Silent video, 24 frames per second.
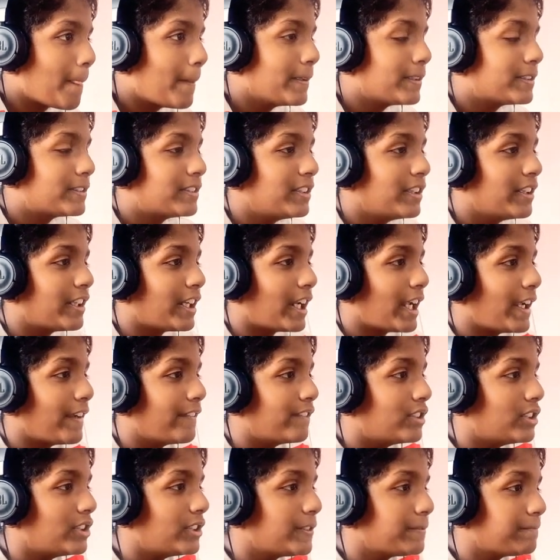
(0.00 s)
It's the
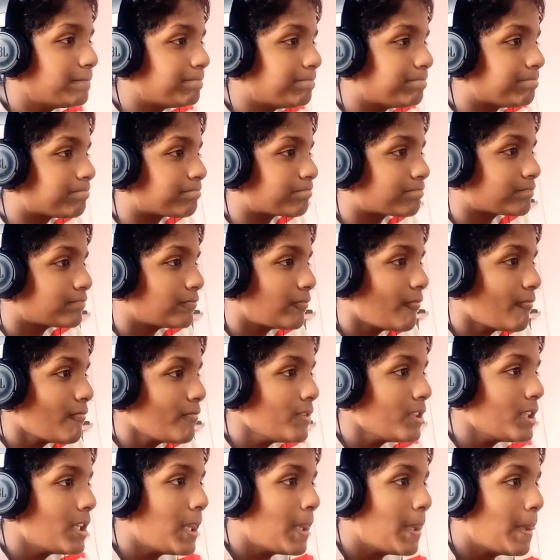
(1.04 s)
driver.
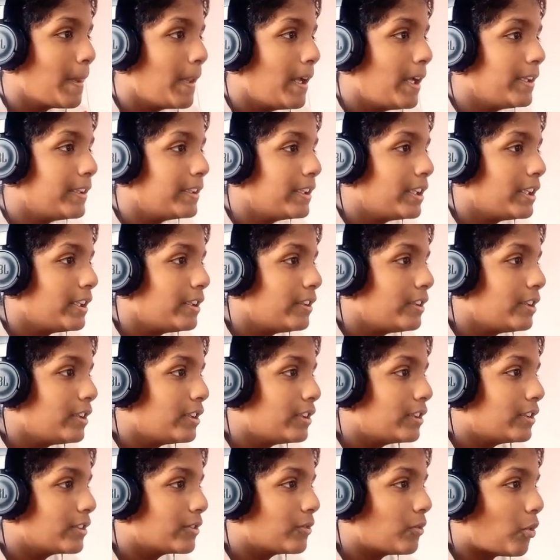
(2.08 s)
And then
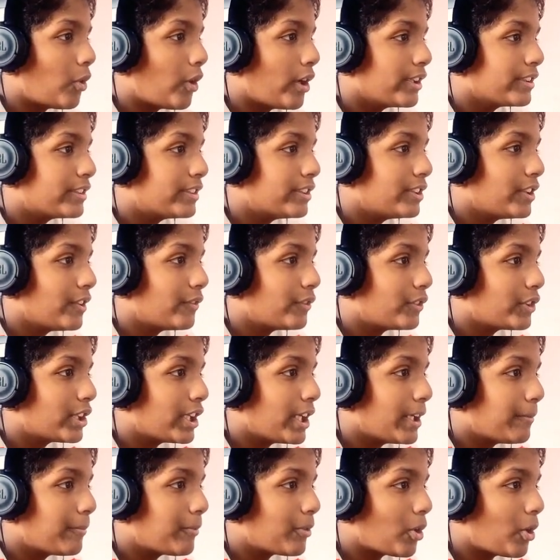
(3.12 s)
voices, you have to
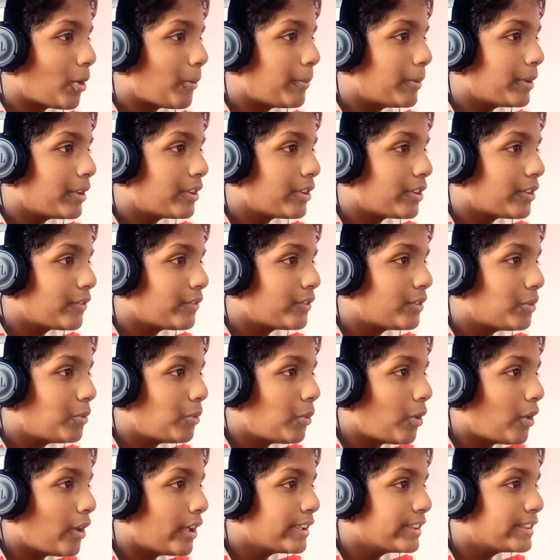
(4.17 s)
get property of the
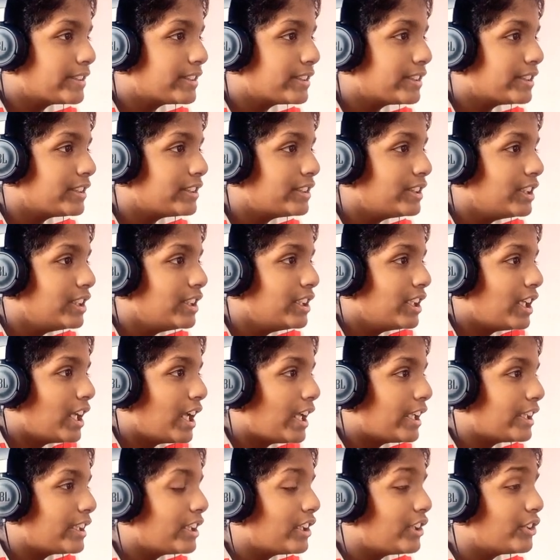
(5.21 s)
voices,
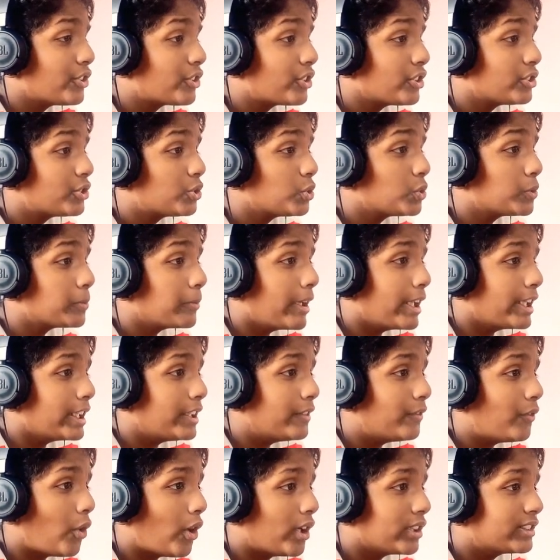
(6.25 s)
and here you can choose
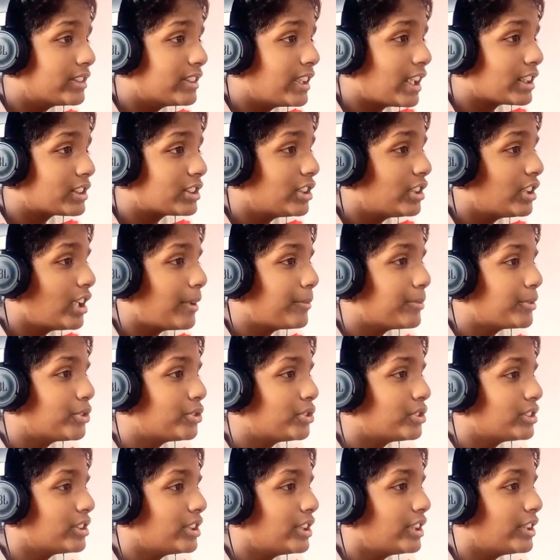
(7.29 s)
many voices. Actually I'm
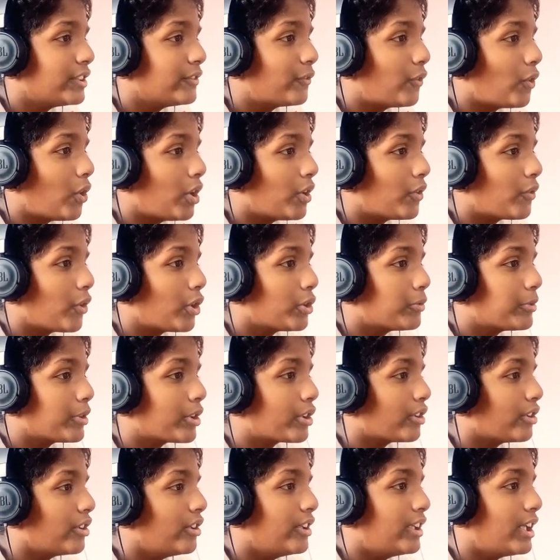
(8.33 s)
using the default voice, you
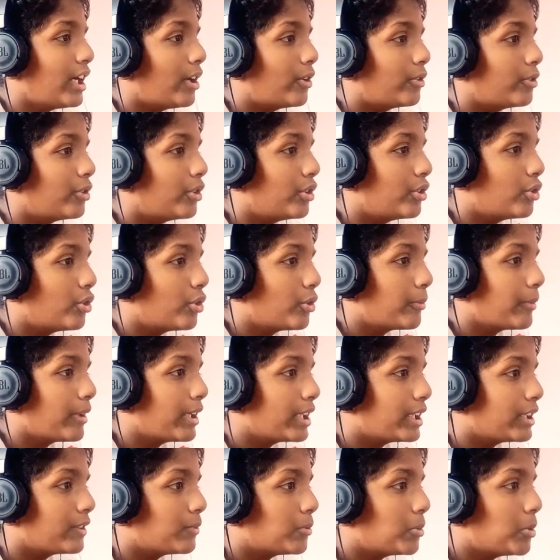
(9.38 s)
can download
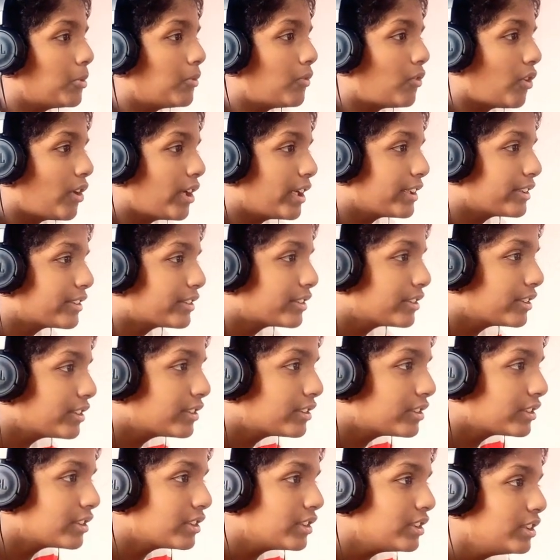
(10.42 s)
many more
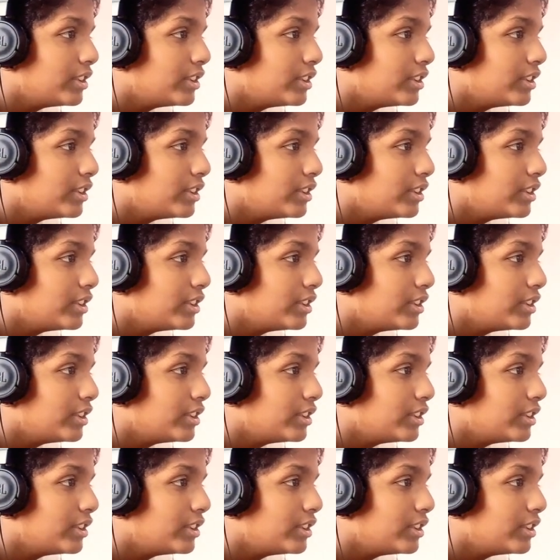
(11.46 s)
voices.